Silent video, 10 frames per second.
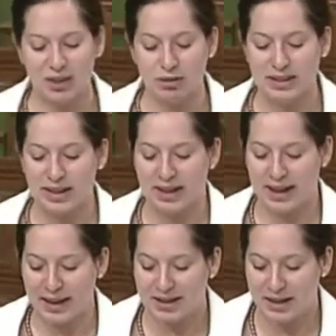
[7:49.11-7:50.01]
But
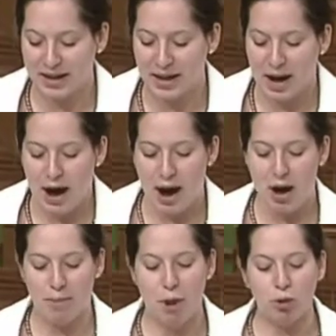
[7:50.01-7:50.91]
having
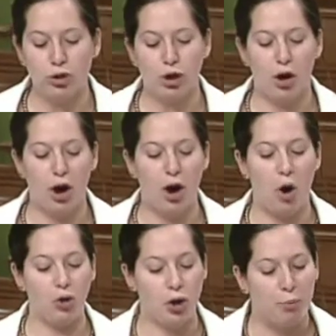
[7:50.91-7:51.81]
one